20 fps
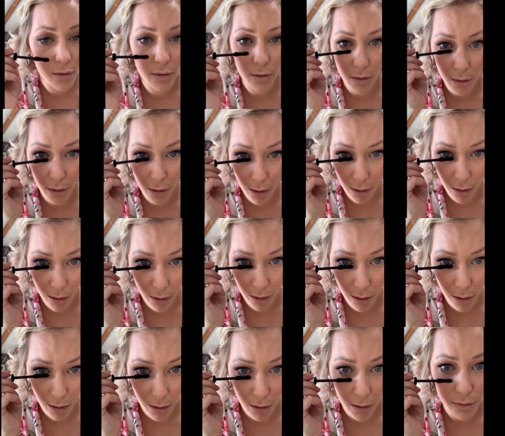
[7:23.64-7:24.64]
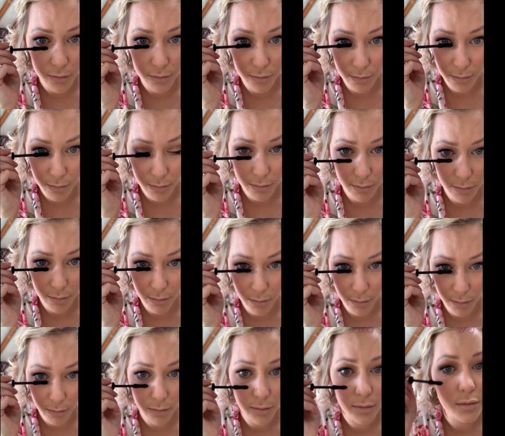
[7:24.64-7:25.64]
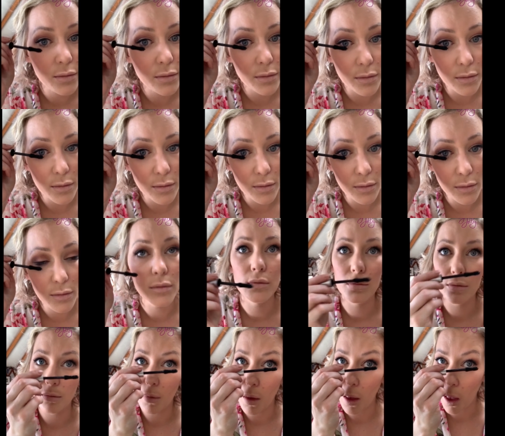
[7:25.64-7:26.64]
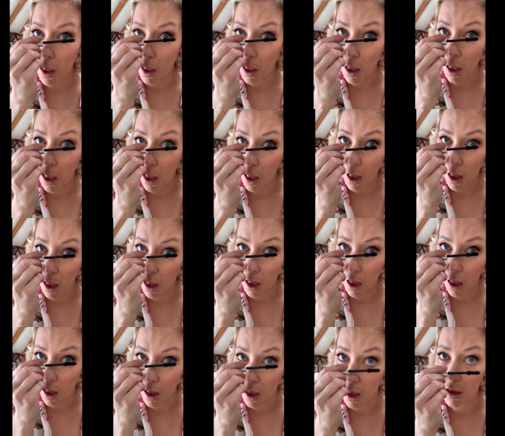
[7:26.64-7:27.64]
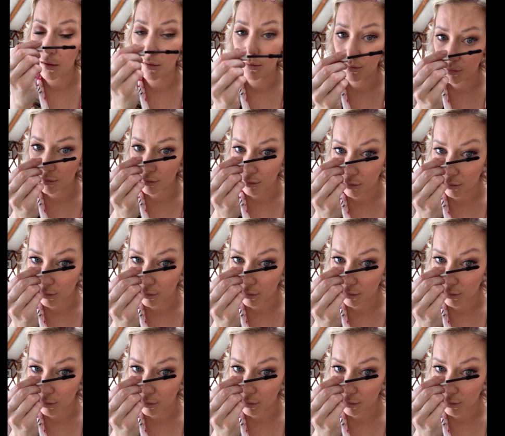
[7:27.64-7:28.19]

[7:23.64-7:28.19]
I strongly feel like if you got it on the top, you should put it on the bottom.